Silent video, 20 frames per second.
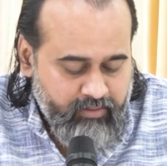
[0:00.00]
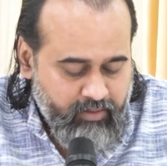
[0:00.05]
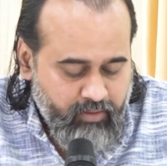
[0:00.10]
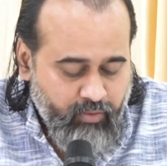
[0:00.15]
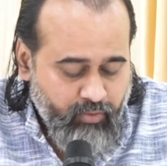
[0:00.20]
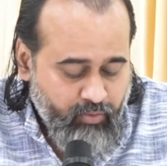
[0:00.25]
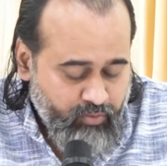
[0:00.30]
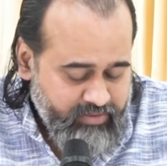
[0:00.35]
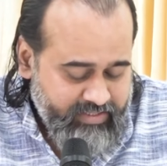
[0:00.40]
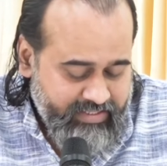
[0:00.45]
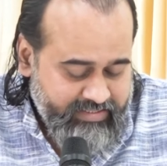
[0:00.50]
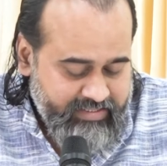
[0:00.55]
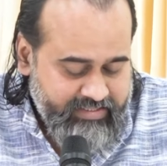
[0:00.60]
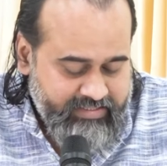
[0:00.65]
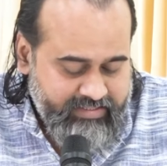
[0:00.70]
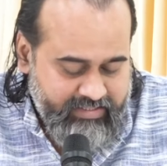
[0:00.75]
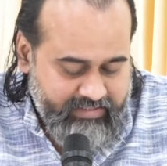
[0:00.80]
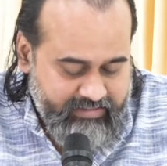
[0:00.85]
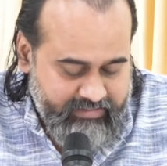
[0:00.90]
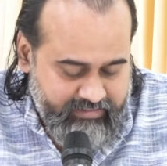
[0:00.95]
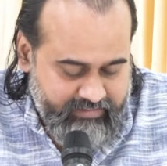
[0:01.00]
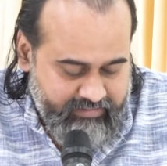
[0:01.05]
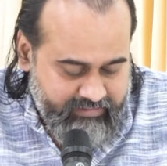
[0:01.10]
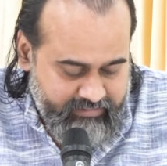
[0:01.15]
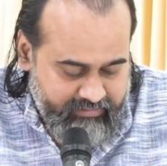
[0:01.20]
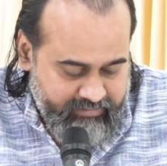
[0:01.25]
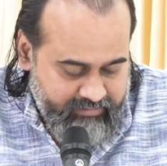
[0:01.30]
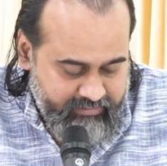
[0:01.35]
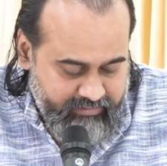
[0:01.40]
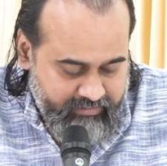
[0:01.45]
the guru's
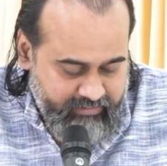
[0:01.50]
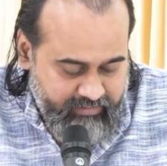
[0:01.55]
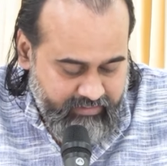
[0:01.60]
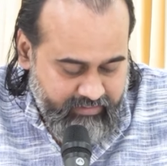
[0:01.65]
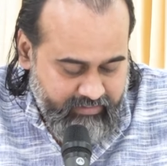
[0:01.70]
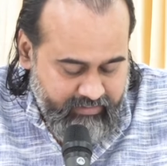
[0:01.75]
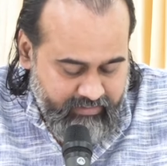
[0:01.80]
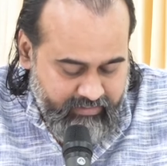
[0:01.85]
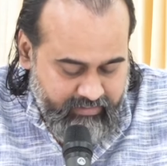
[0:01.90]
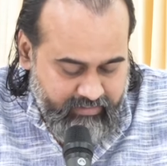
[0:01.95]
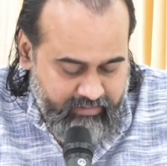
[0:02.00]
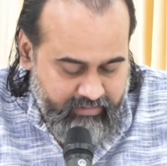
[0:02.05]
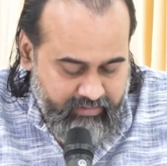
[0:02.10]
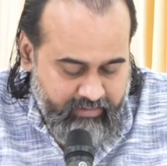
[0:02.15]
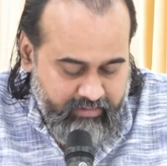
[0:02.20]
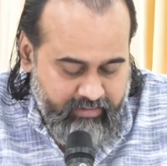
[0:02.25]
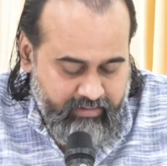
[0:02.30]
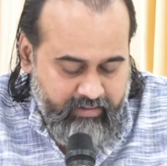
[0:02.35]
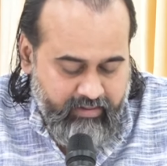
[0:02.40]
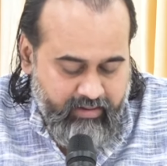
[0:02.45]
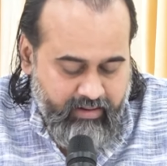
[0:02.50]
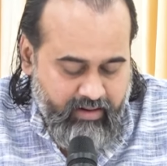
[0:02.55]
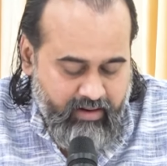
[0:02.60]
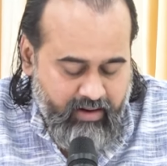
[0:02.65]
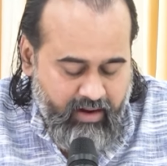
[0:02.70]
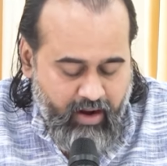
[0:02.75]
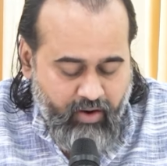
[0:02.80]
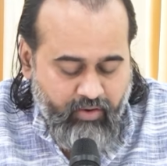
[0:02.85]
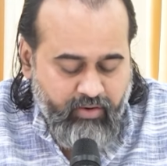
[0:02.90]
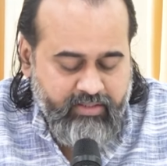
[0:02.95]
existence
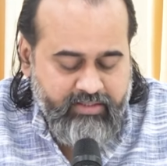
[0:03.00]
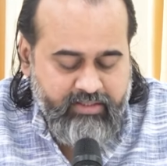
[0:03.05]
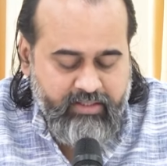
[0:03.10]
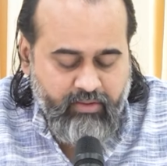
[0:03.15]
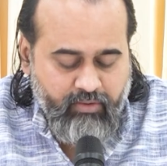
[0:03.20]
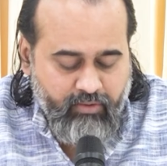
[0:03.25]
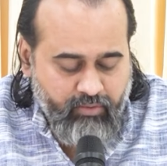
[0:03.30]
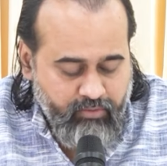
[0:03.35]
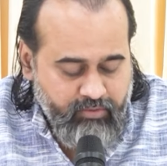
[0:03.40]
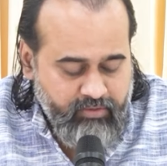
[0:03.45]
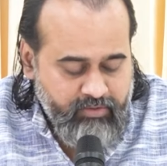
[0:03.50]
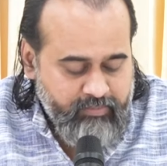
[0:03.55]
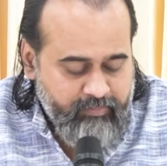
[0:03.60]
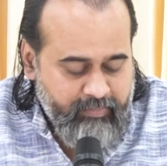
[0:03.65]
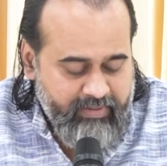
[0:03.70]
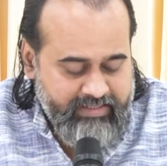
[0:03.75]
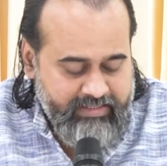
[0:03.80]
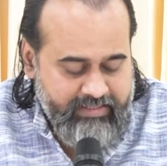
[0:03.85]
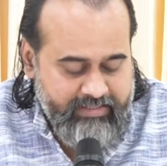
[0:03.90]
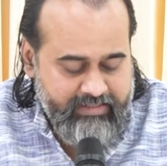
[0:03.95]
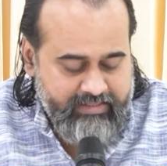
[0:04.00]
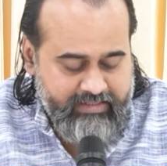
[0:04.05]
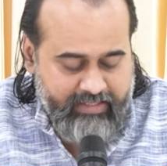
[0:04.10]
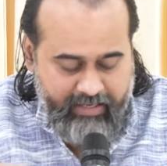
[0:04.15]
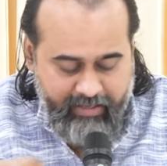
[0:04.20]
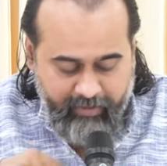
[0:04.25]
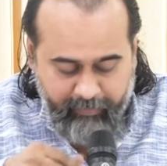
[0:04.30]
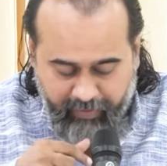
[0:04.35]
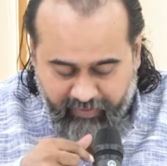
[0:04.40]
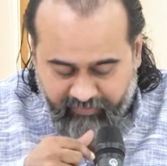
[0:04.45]
how does a guru's presence
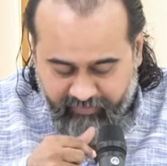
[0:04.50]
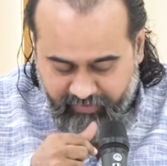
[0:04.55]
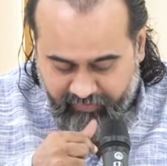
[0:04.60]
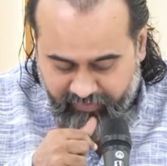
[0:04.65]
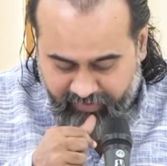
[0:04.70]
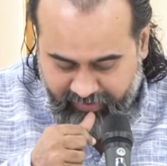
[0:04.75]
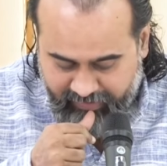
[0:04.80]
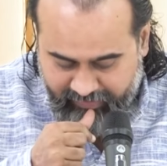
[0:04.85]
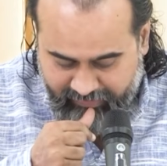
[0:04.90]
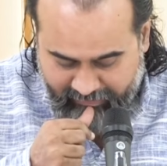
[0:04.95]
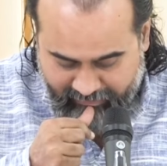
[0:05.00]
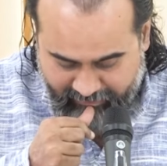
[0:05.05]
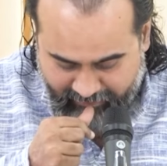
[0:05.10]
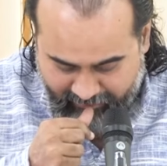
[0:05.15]
help everyone